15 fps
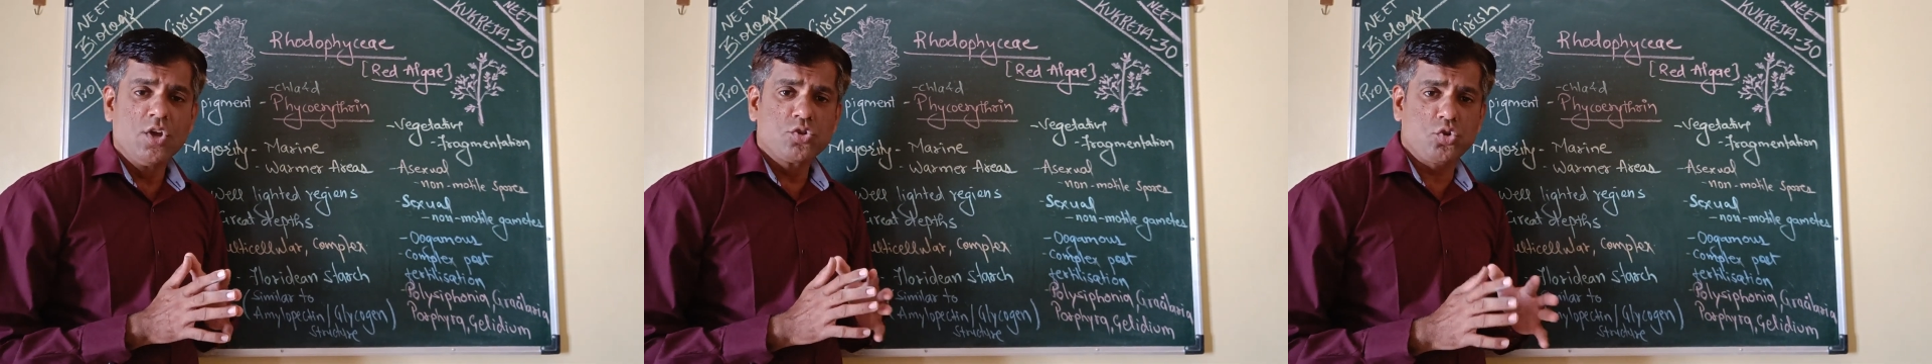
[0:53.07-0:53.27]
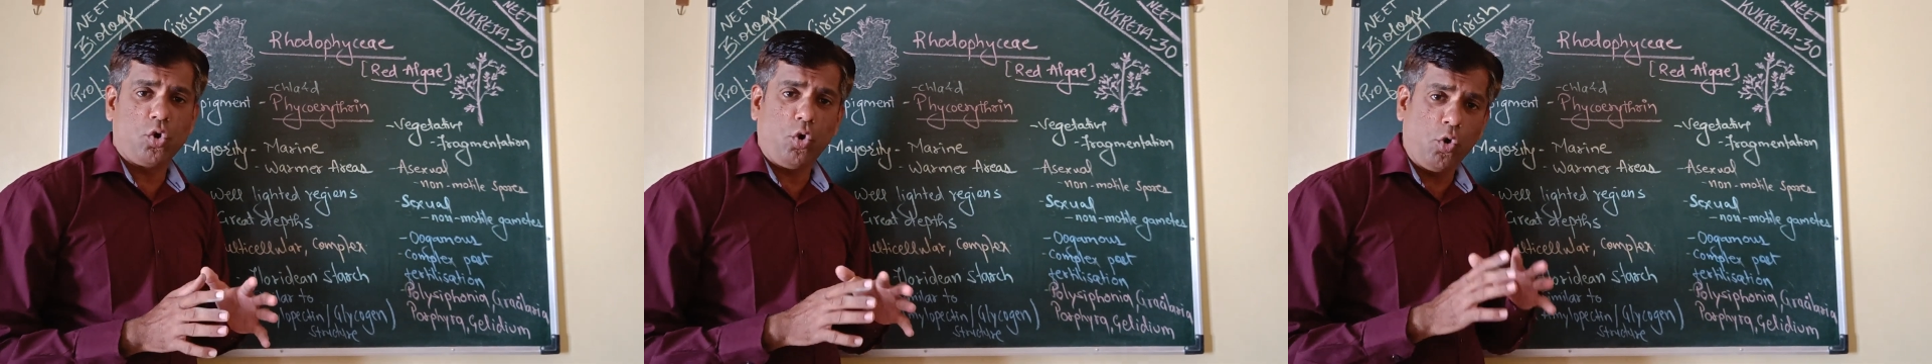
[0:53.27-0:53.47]

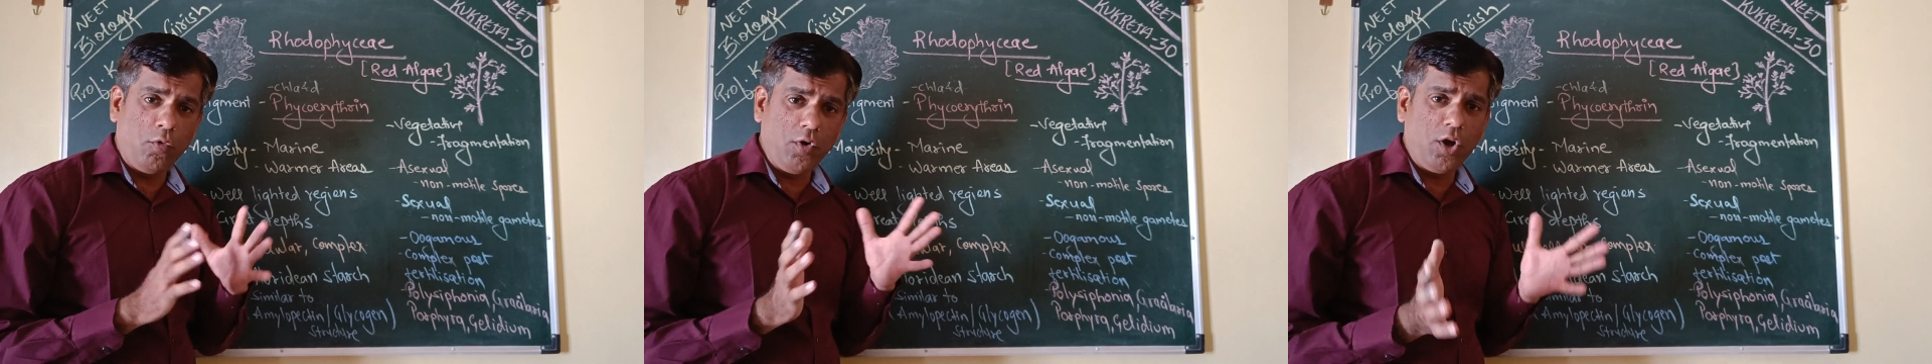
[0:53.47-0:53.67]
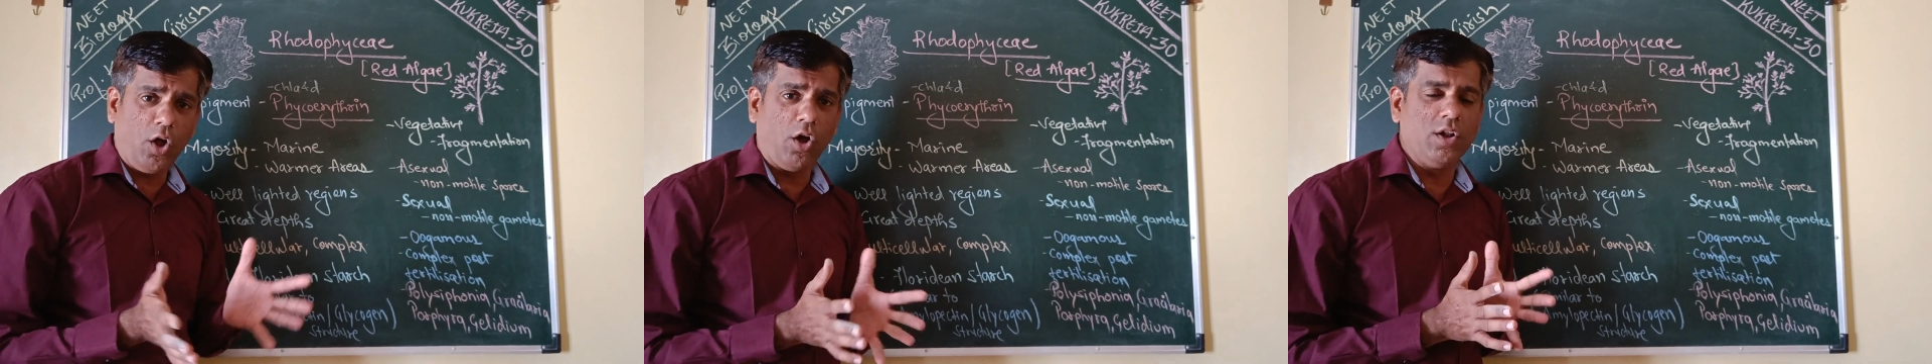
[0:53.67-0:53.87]
So
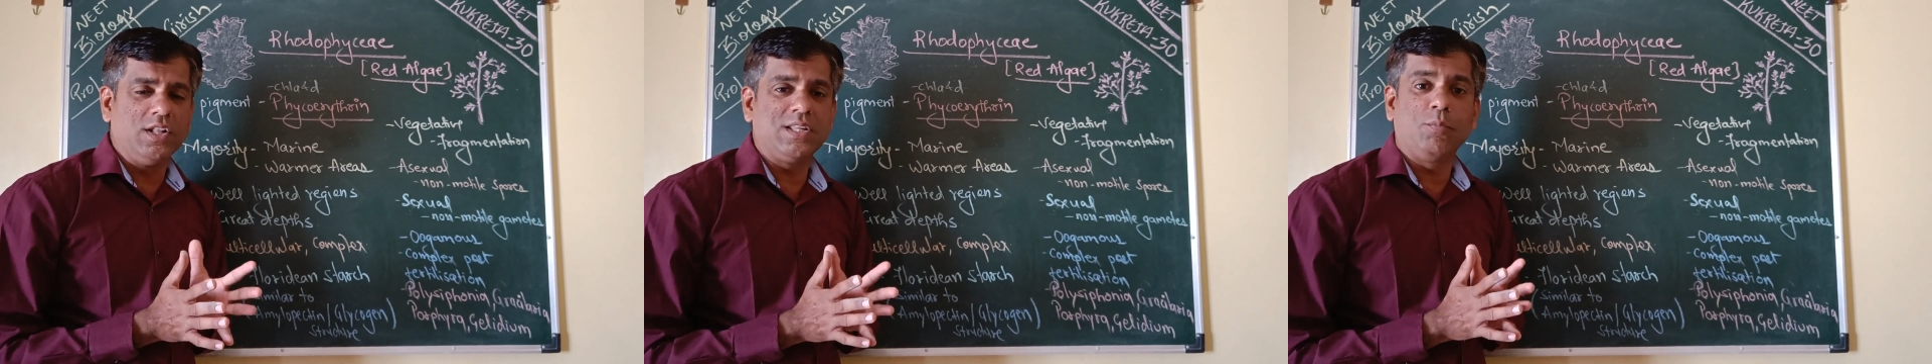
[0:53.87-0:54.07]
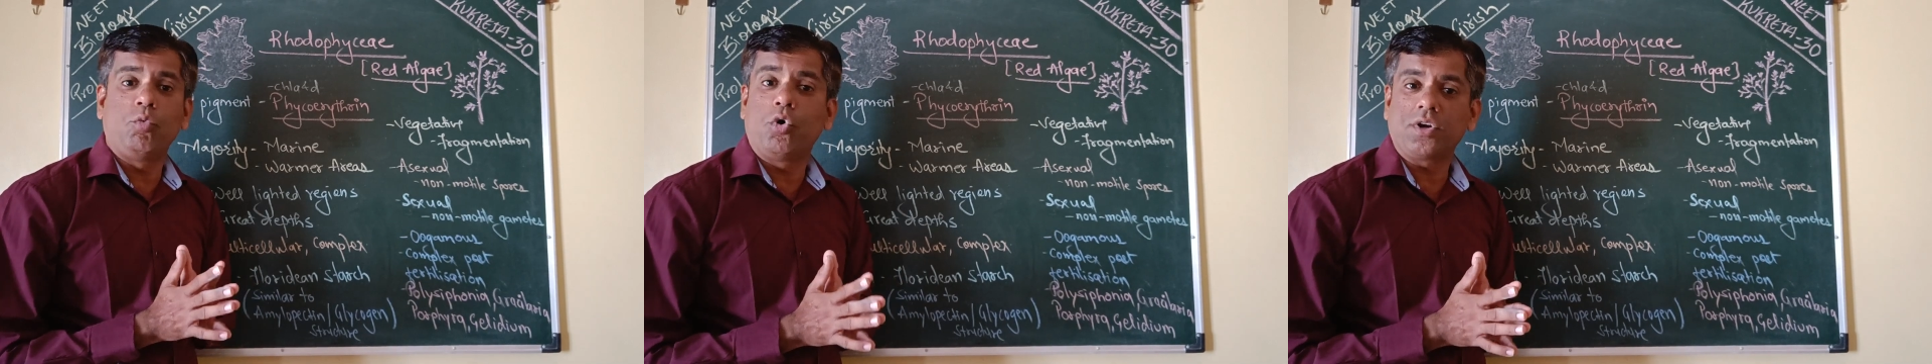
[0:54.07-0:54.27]

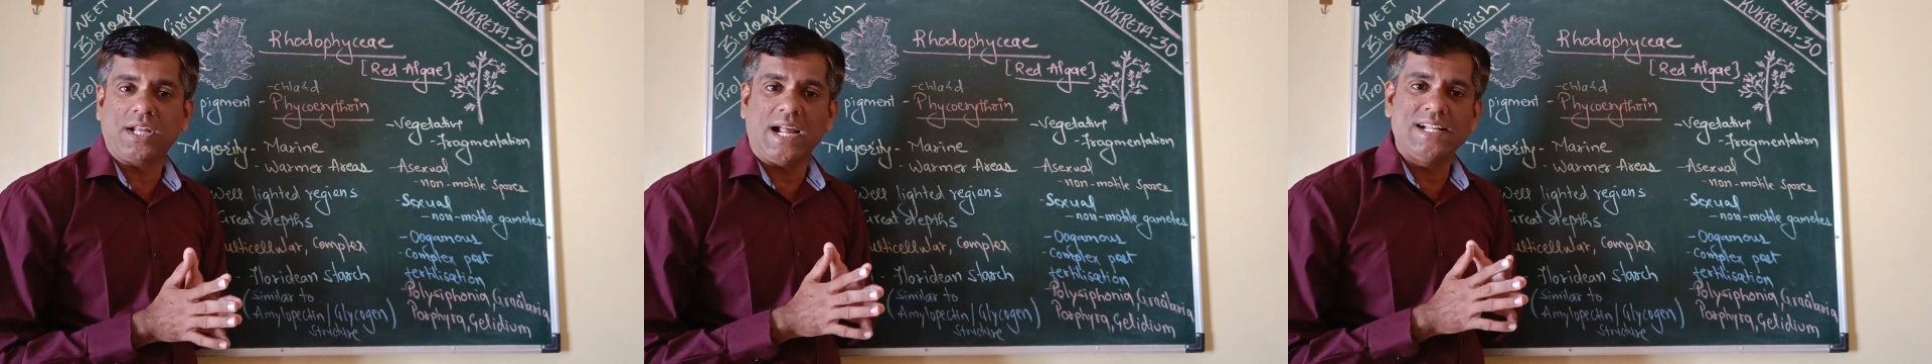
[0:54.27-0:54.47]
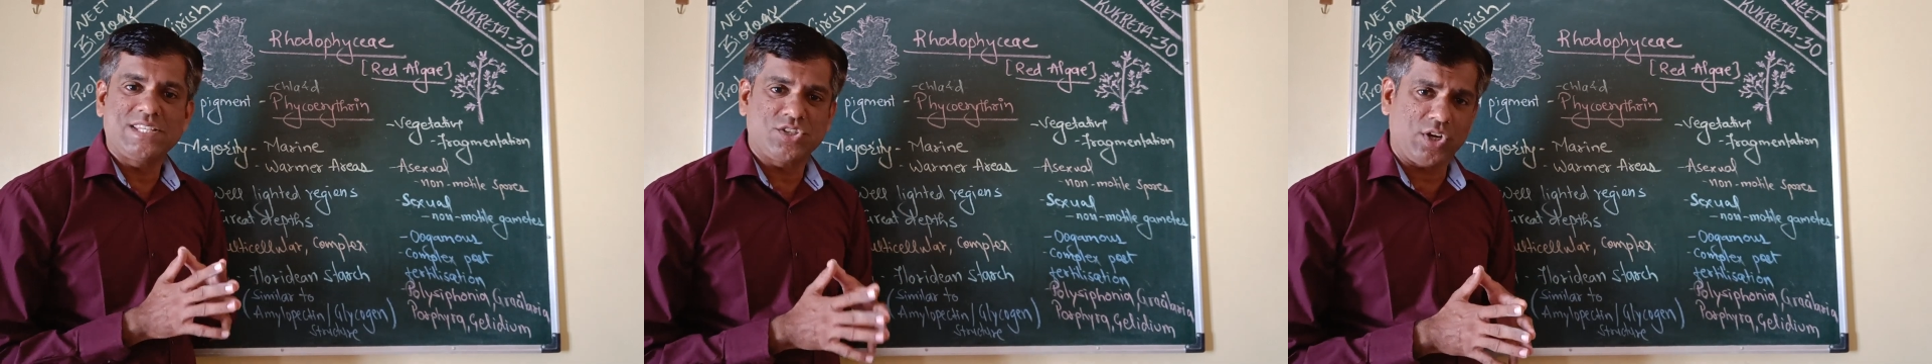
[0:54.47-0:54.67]
overall, the motile